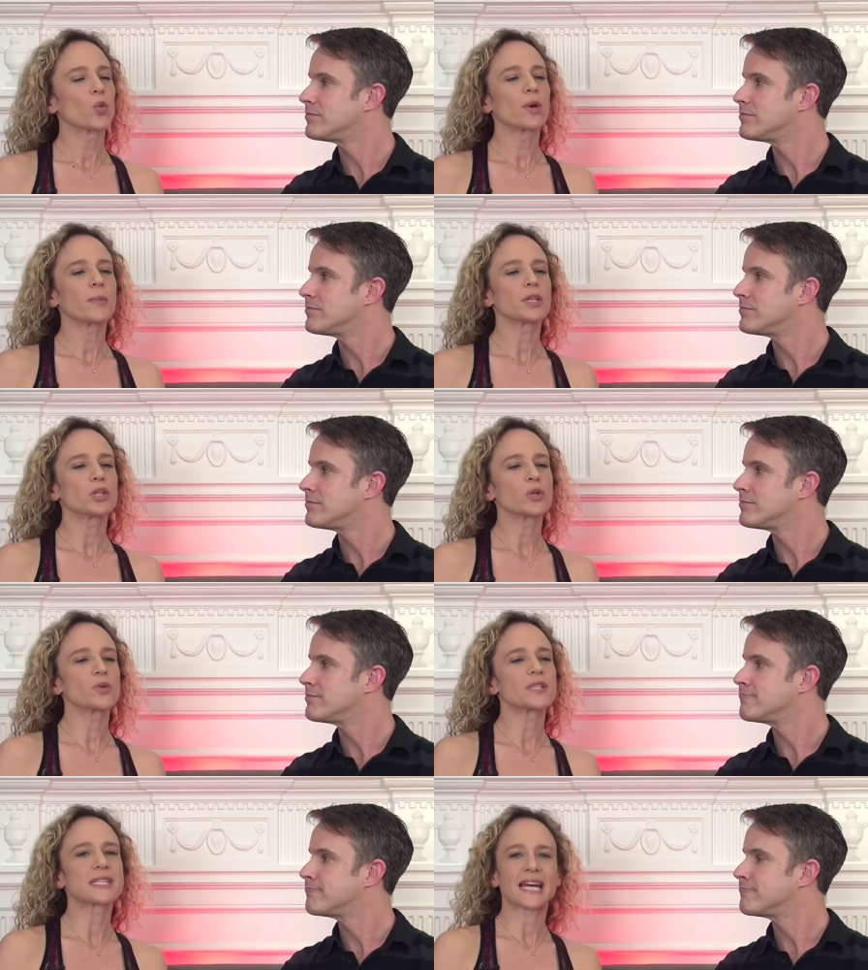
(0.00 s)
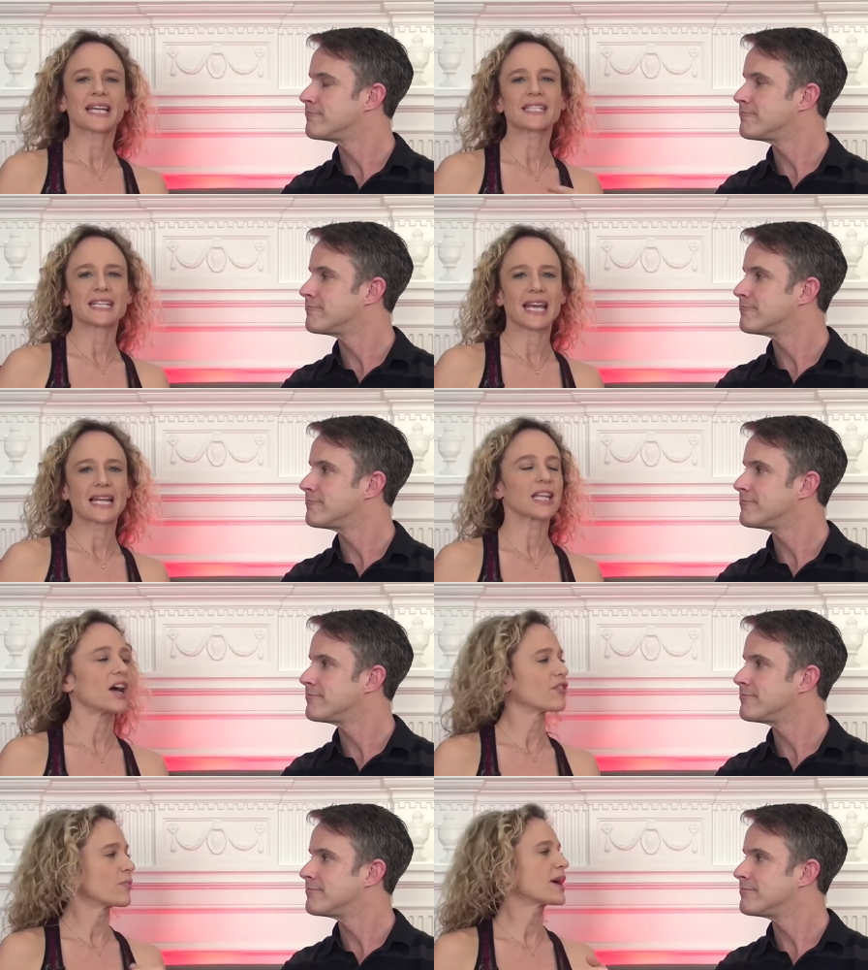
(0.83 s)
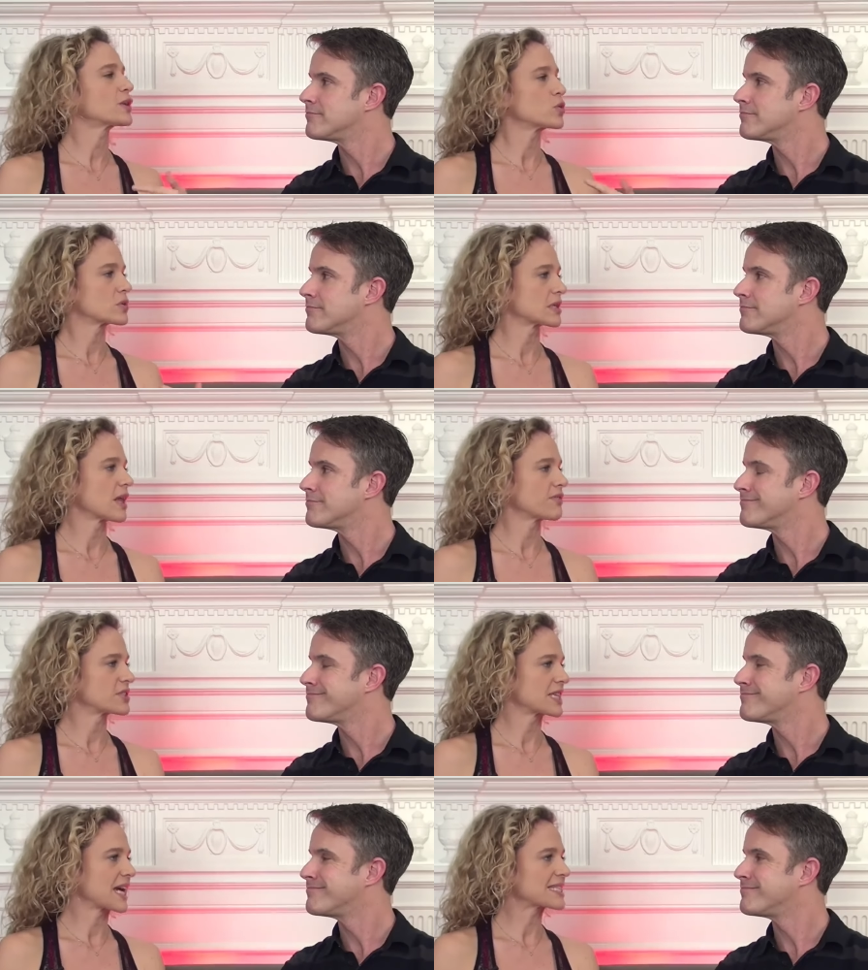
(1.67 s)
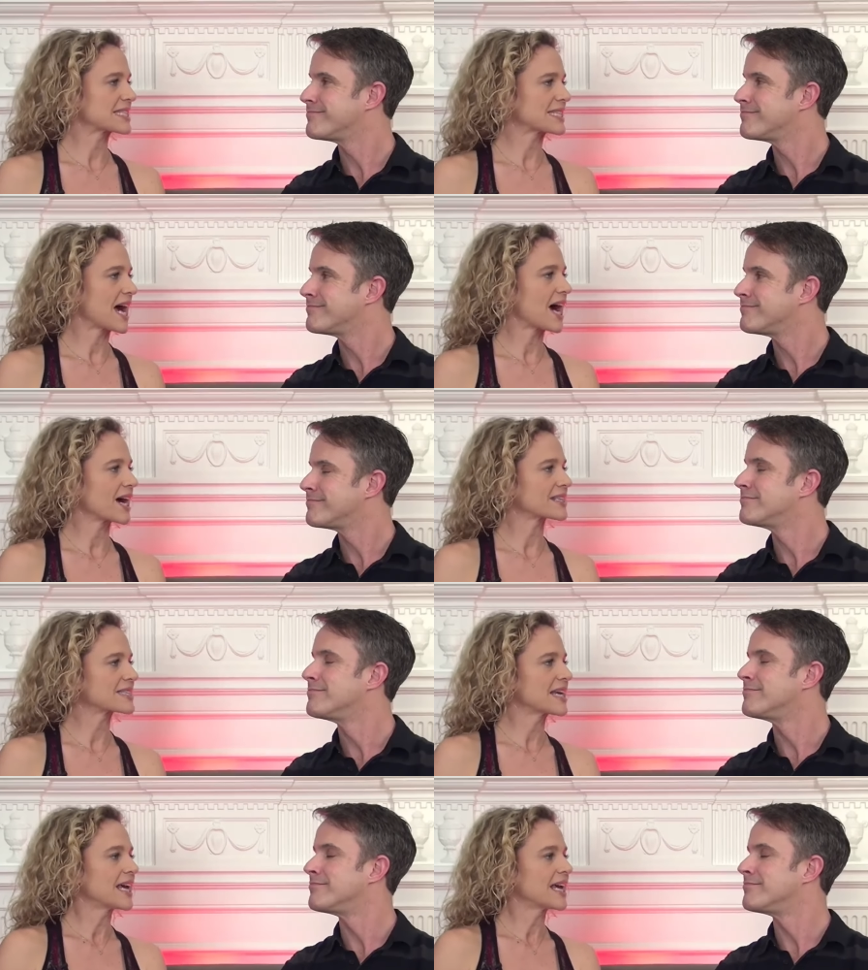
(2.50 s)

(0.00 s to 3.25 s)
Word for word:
Speaker 1: women use sex to get love, men use love to get sex.